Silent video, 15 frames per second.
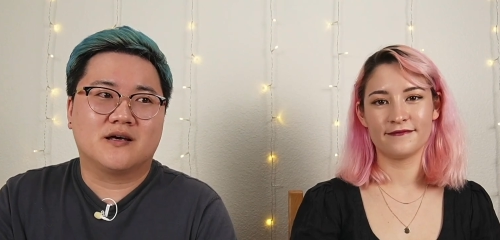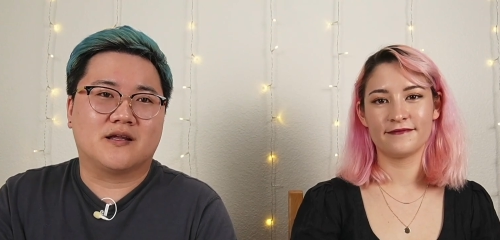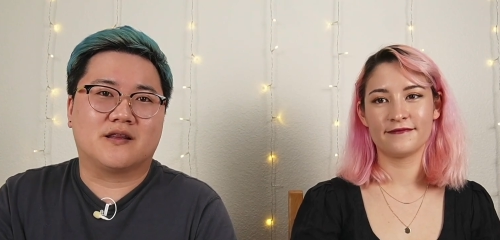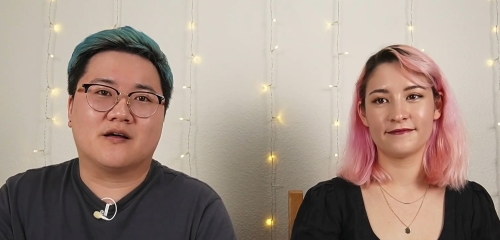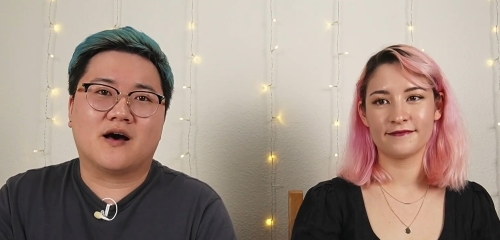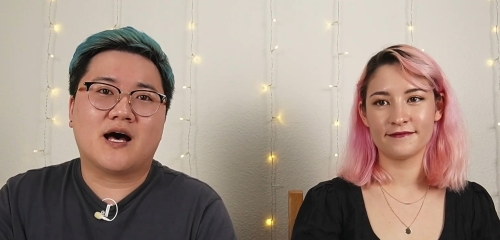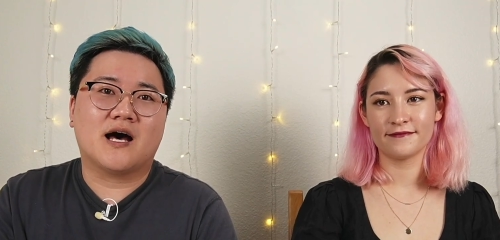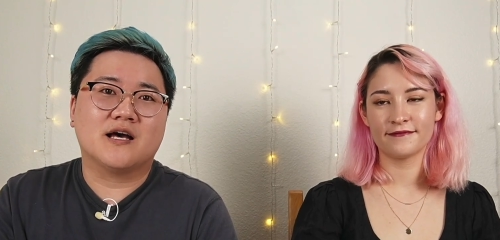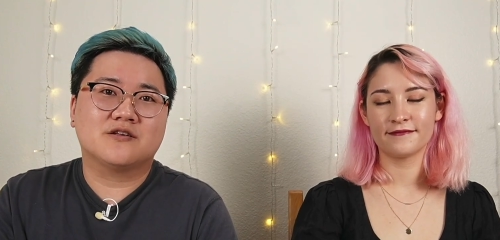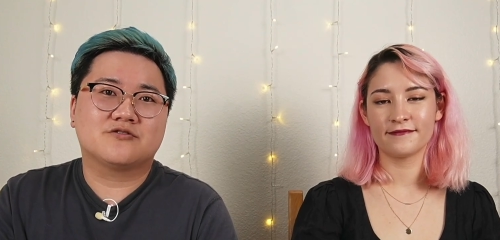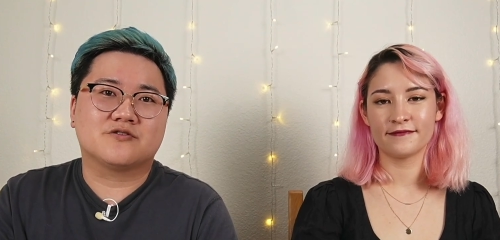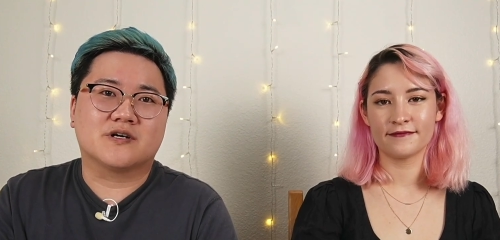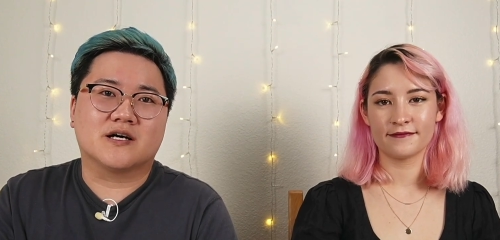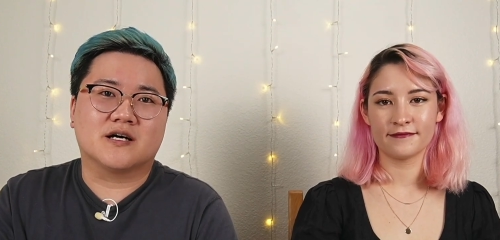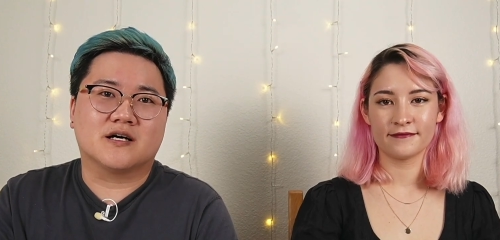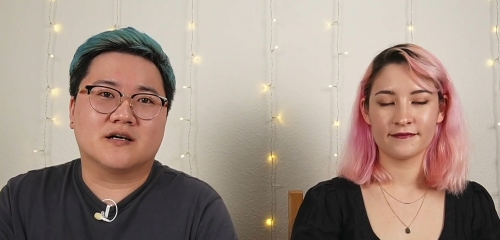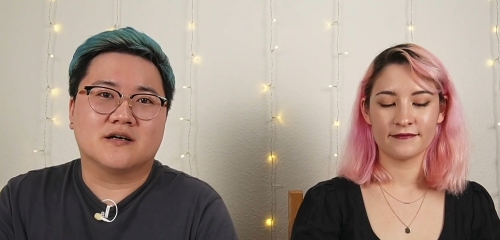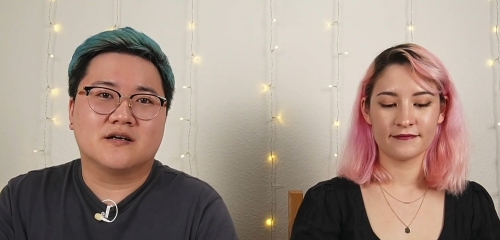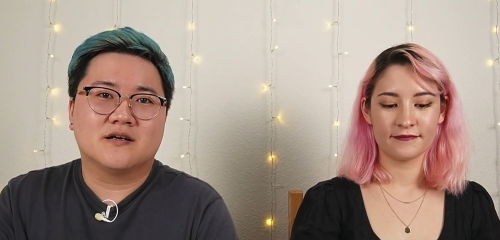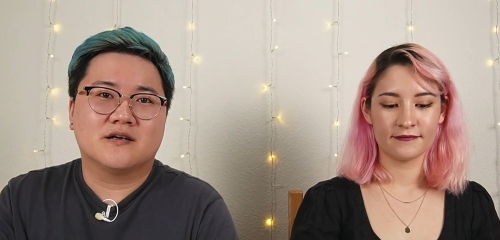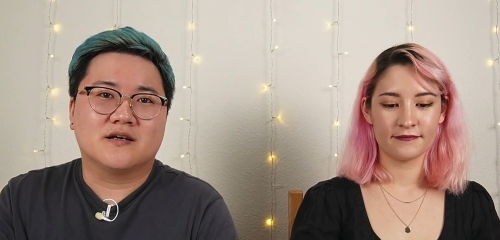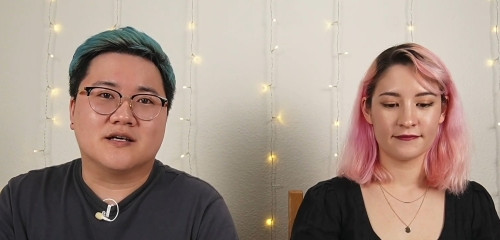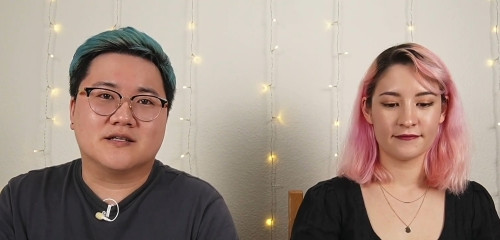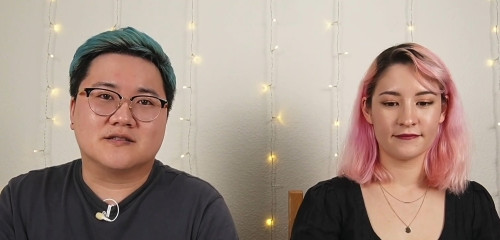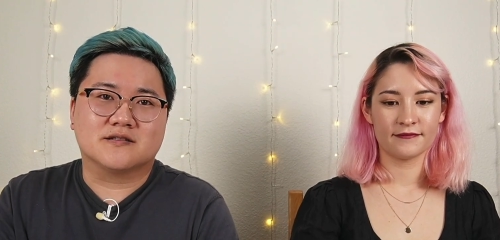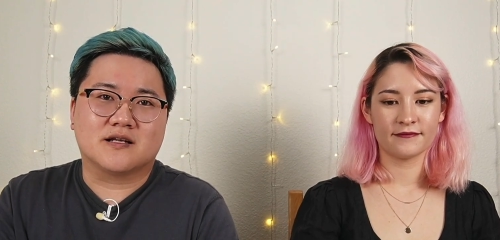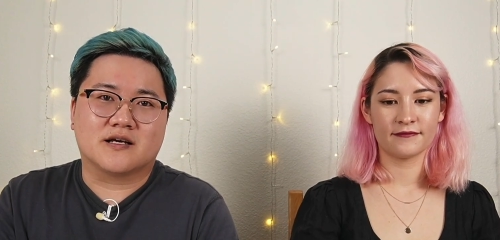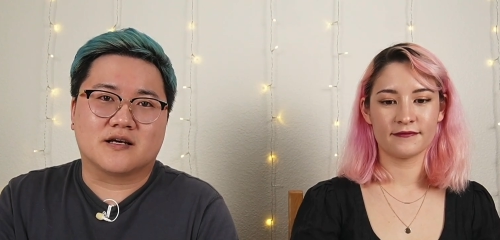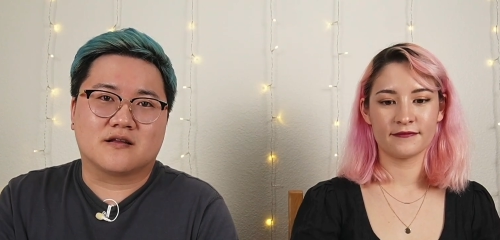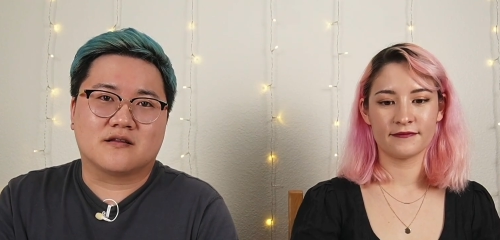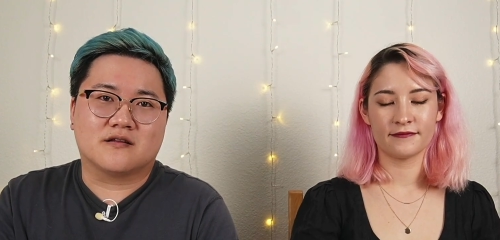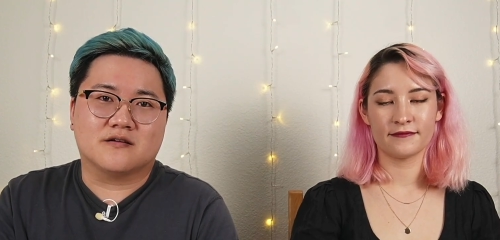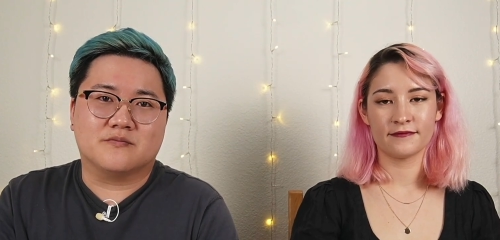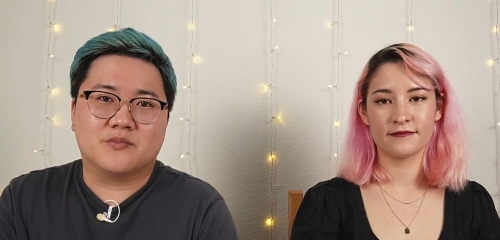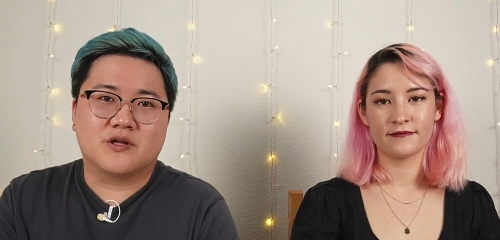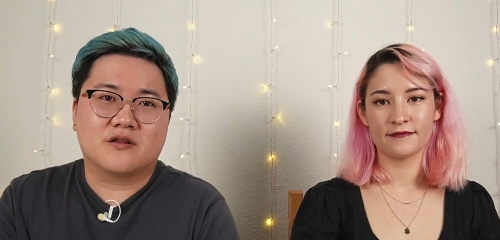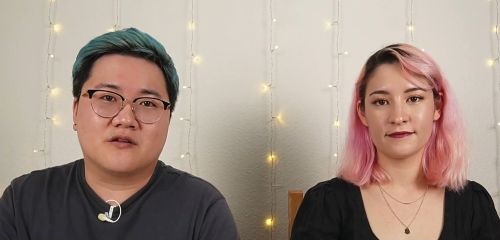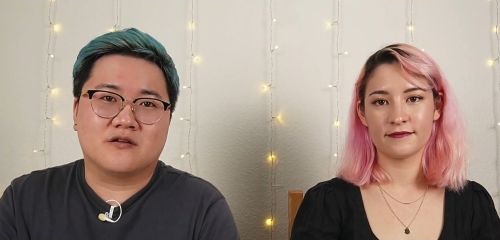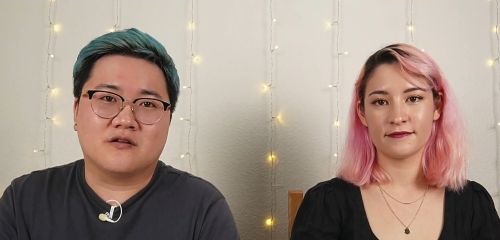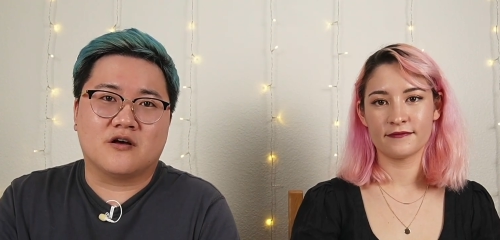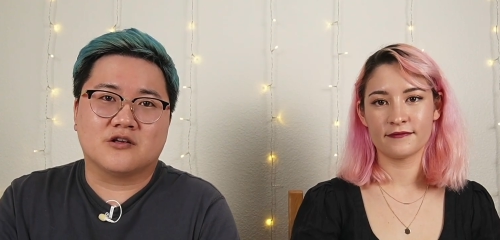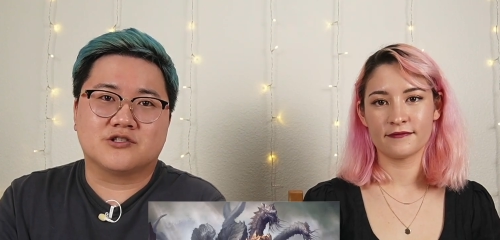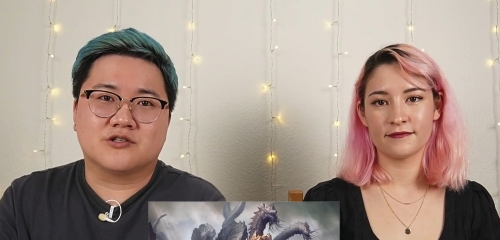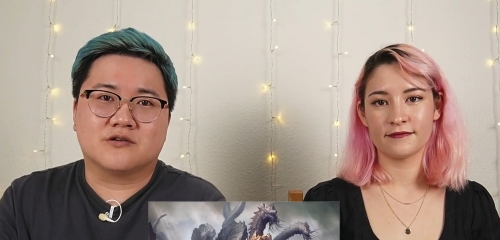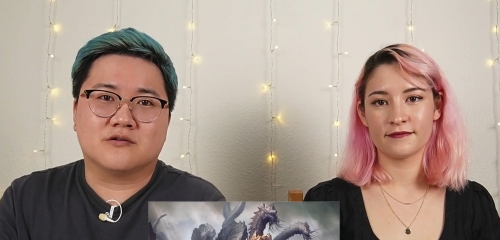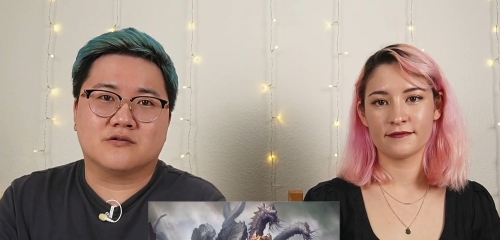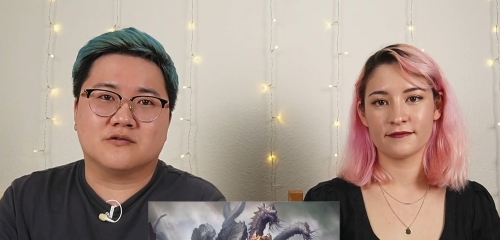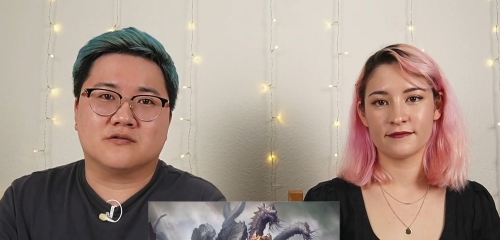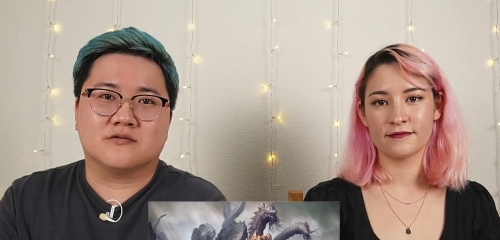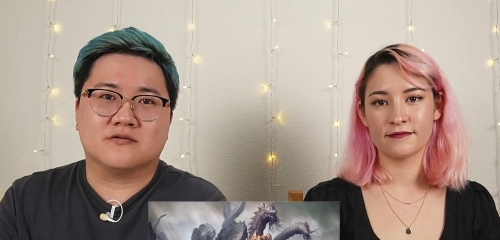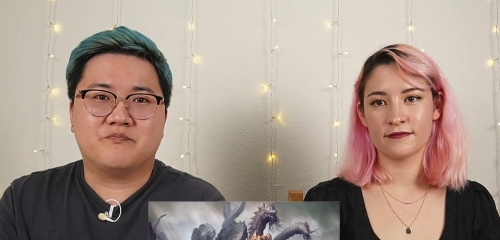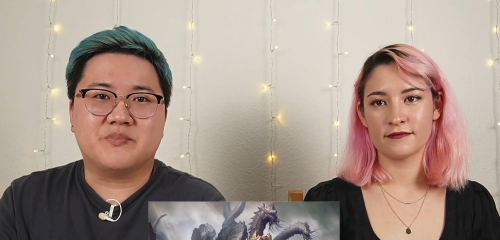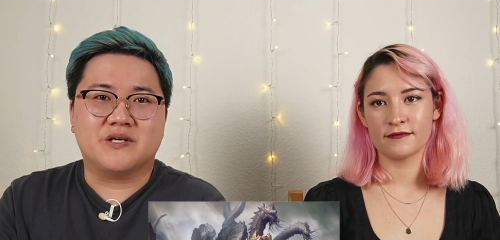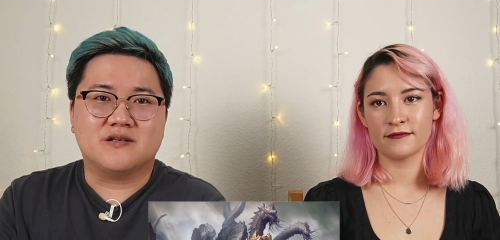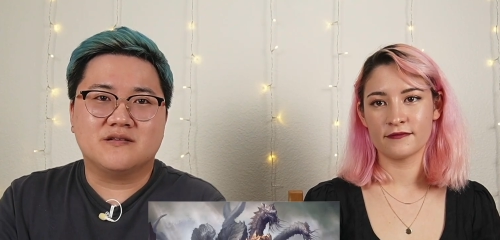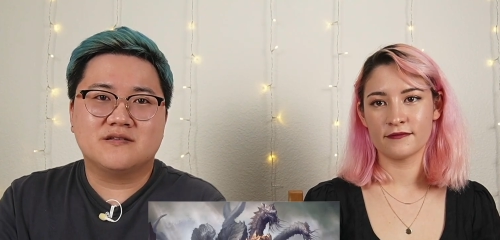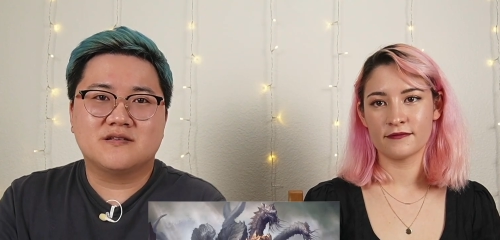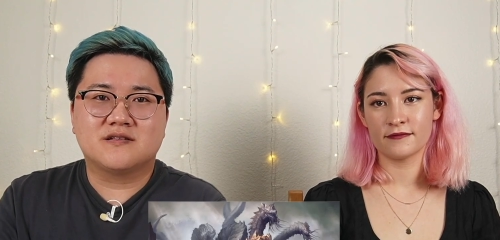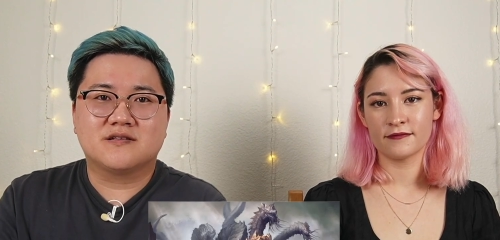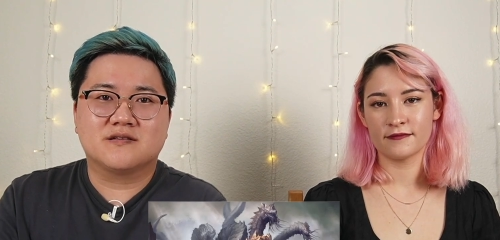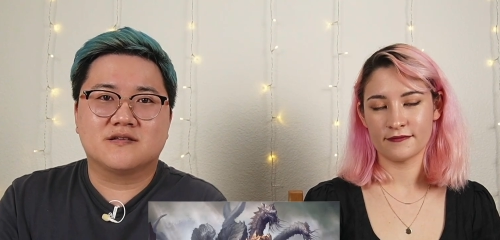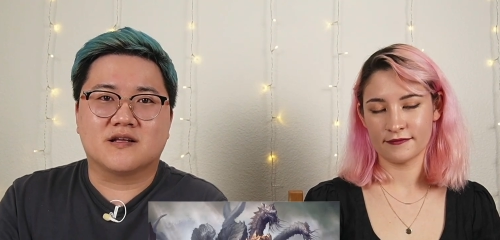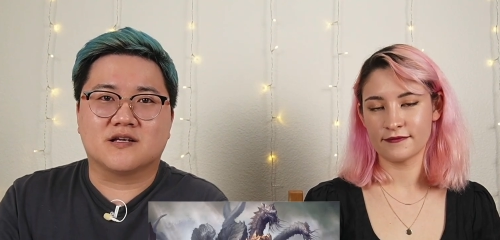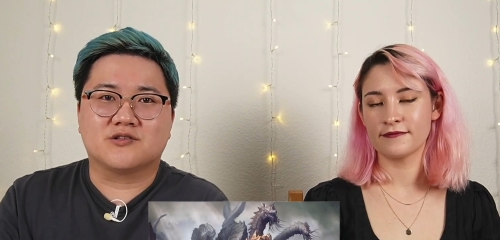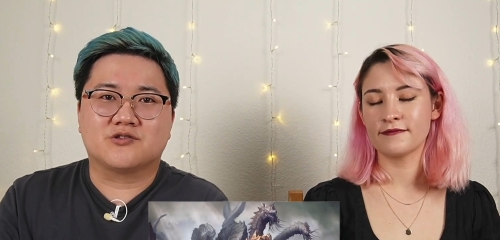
Speaker 1: And the Hydra is like the mythological beast that